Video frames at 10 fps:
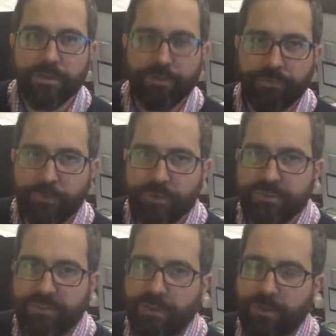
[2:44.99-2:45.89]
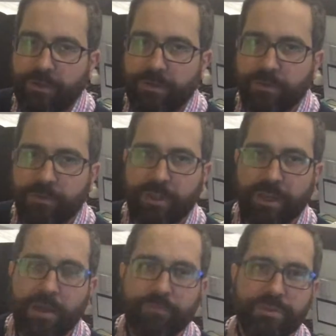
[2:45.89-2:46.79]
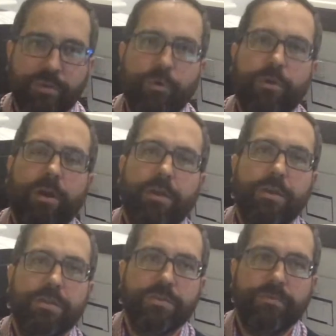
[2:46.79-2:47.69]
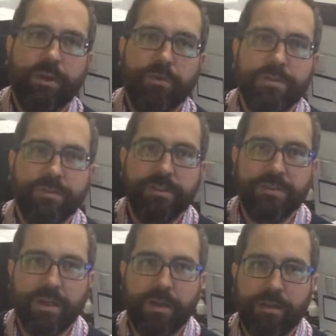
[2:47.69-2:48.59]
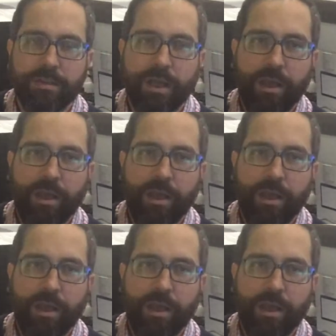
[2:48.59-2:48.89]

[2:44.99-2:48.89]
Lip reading: The first thing you can have with MRI is very detailed